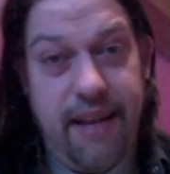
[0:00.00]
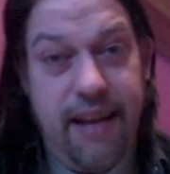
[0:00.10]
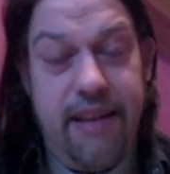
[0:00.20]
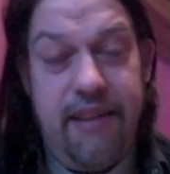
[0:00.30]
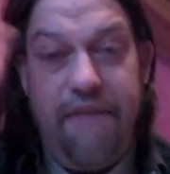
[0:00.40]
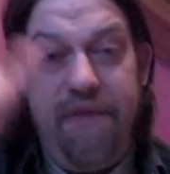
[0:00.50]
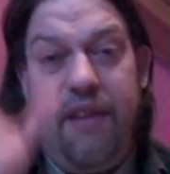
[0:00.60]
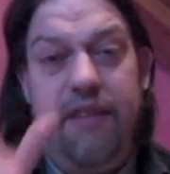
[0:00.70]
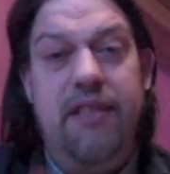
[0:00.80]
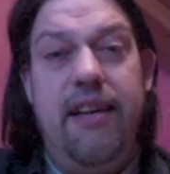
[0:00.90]
and the V
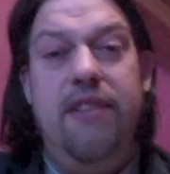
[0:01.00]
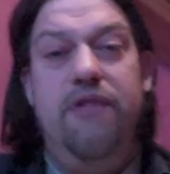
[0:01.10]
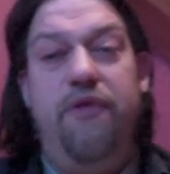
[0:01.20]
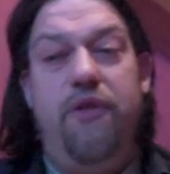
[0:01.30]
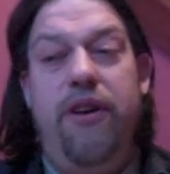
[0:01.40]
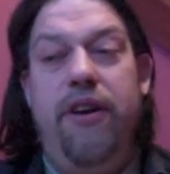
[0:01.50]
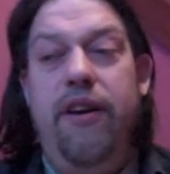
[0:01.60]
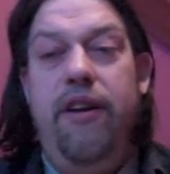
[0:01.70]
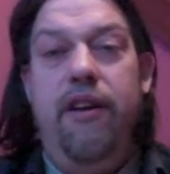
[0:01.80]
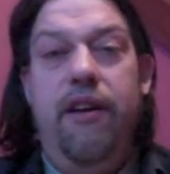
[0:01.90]
stands for
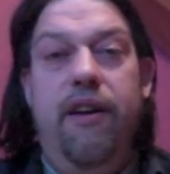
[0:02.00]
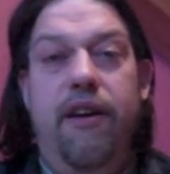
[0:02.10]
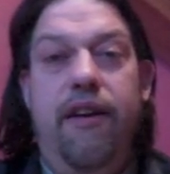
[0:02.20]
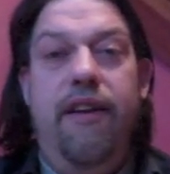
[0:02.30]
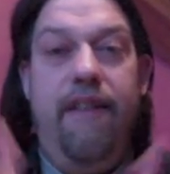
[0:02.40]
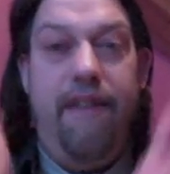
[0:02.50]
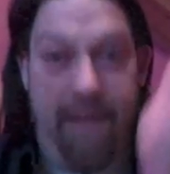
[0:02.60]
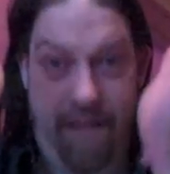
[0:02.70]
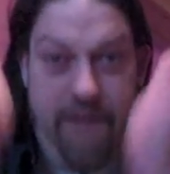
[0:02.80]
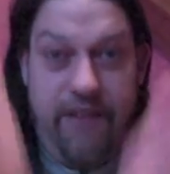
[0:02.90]

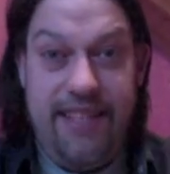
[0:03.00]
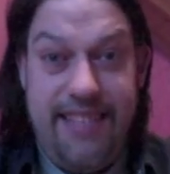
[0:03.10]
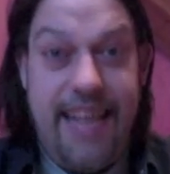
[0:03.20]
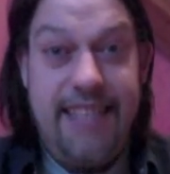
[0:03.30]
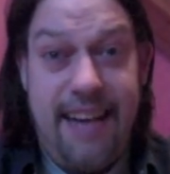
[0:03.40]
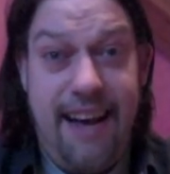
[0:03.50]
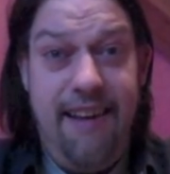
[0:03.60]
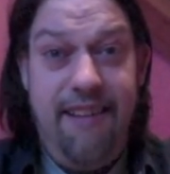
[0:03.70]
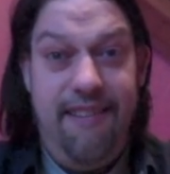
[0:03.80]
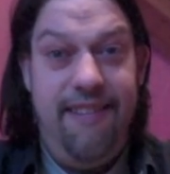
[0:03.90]
vendetta
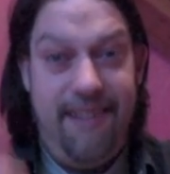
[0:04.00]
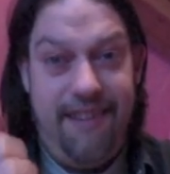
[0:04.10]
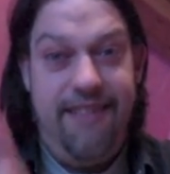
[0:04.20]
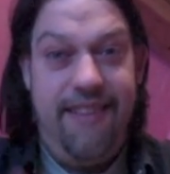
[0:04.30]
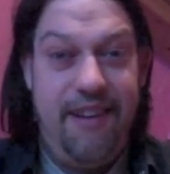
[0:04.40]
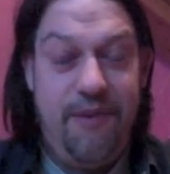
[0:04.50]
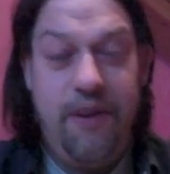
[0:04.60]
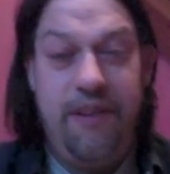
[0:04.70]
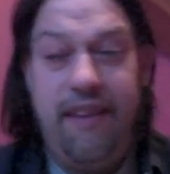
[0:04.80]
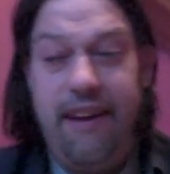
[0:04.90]
in
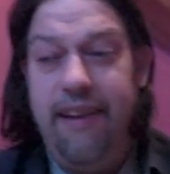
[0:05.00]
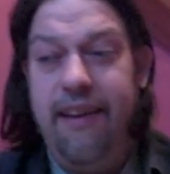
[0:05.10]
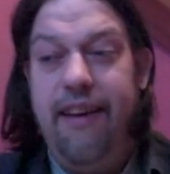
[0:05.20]
one thing,